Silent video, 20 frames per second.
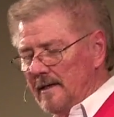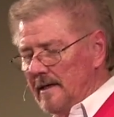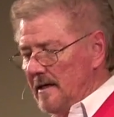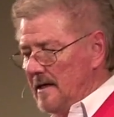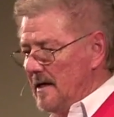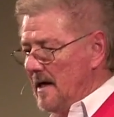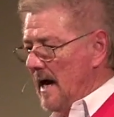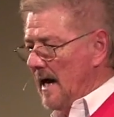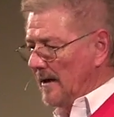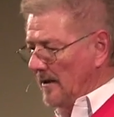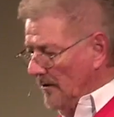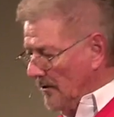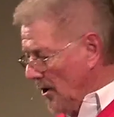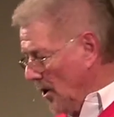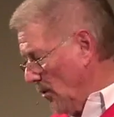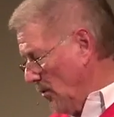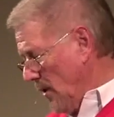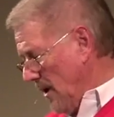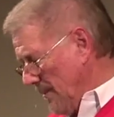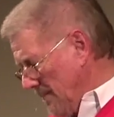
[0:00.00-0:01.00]
I don't know
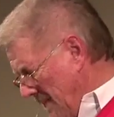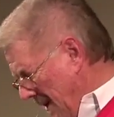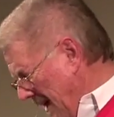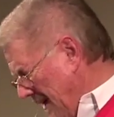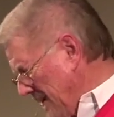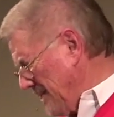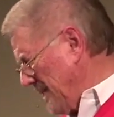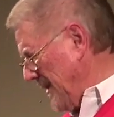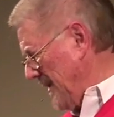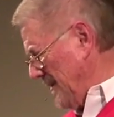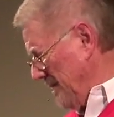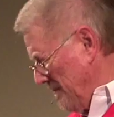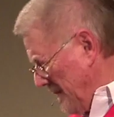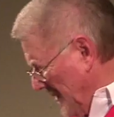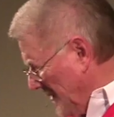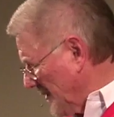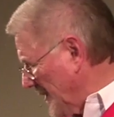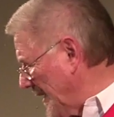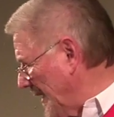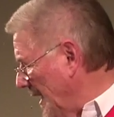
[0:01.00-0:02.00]
what might be
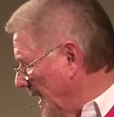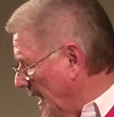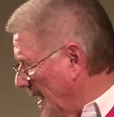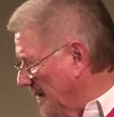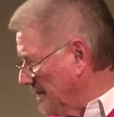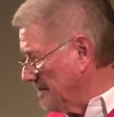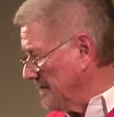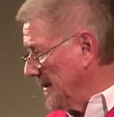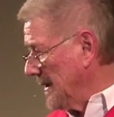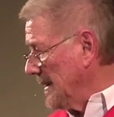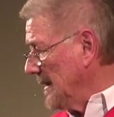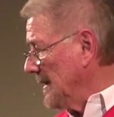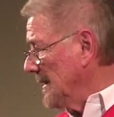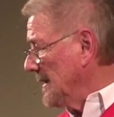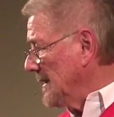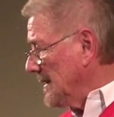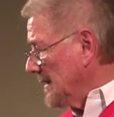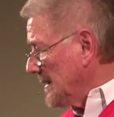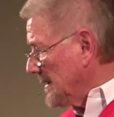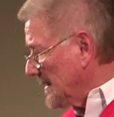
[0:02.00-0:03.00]
building up
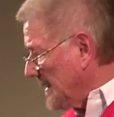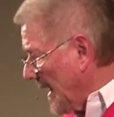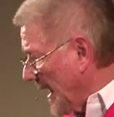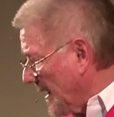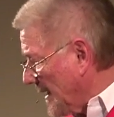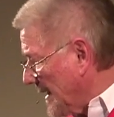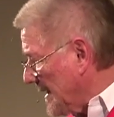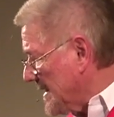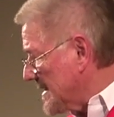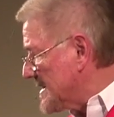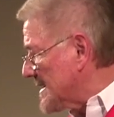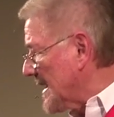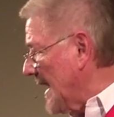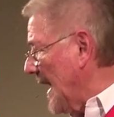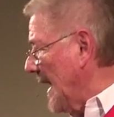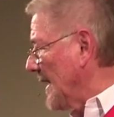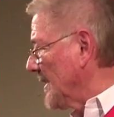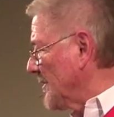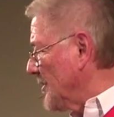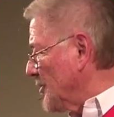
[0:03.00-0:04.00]
down
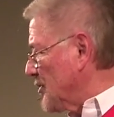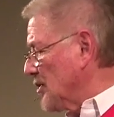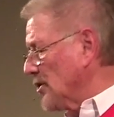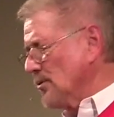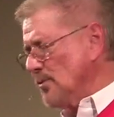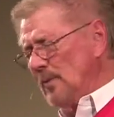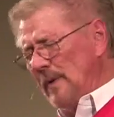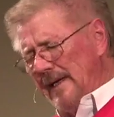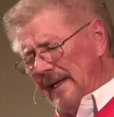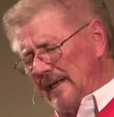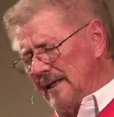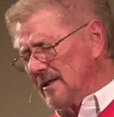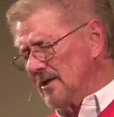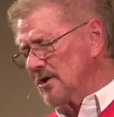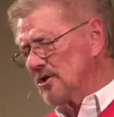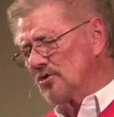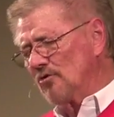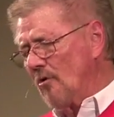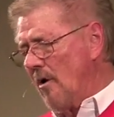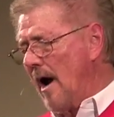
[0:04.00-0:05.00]
inside that you're willing to
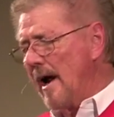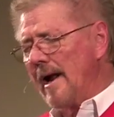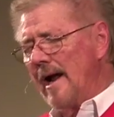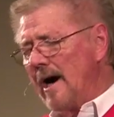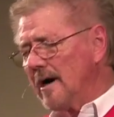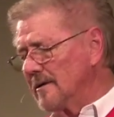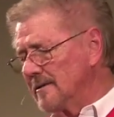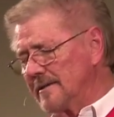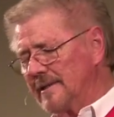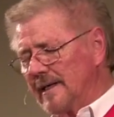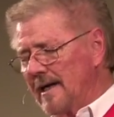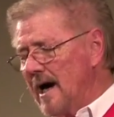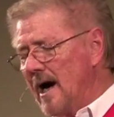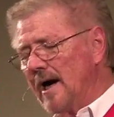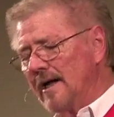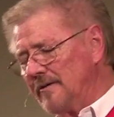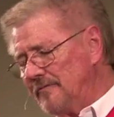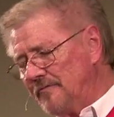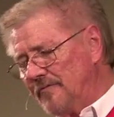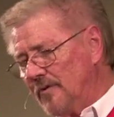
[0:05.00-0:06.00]
cry out to God
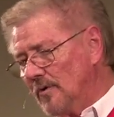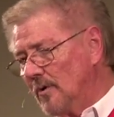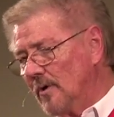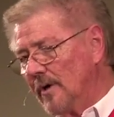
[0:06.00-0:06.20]
for.